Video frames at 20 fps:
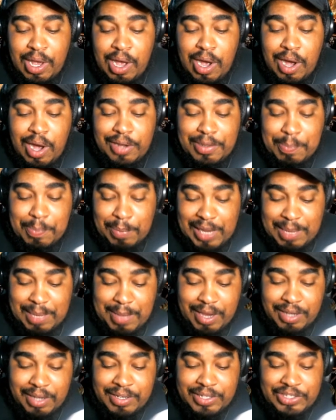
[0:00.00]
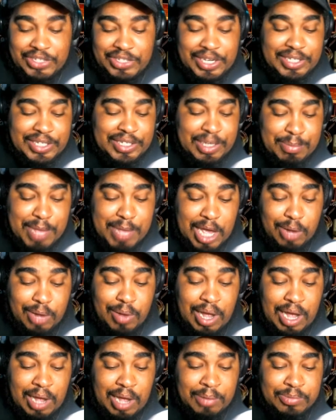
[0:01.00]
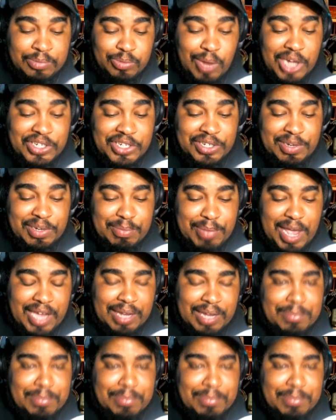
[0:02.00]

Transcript: on the playback on his JC battle. I, I was watching it back.